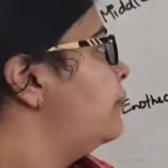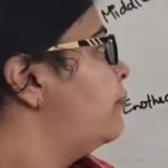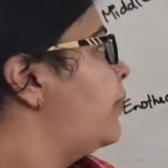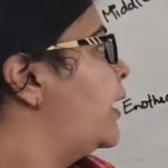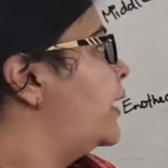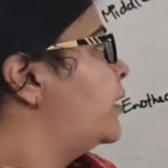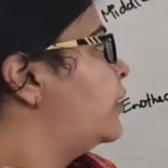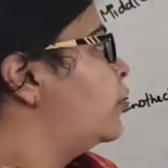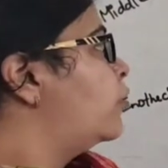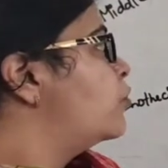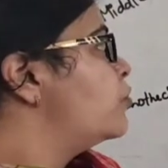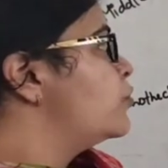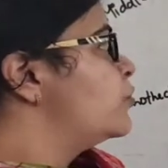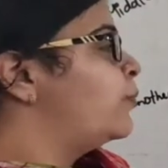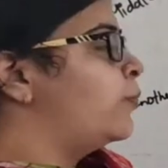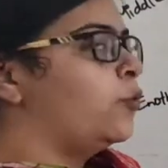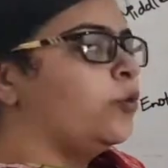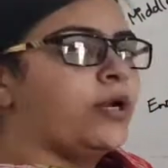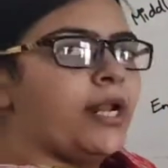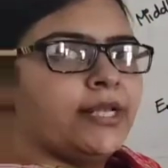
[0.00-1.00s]
the
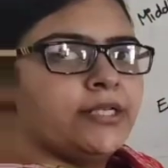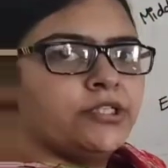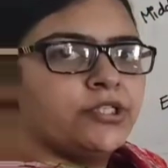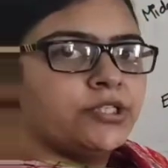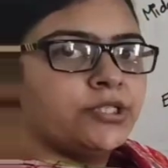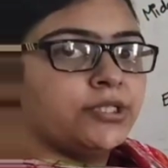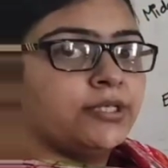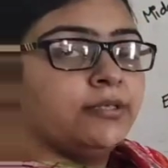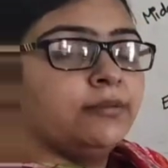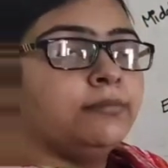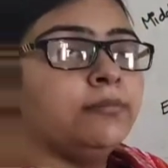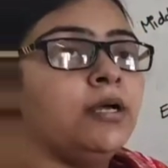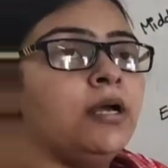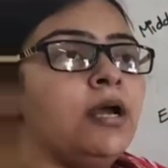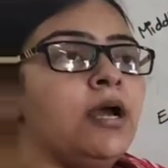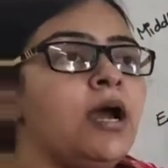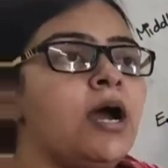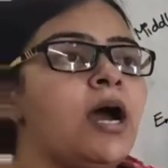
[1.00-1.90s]
microsporangium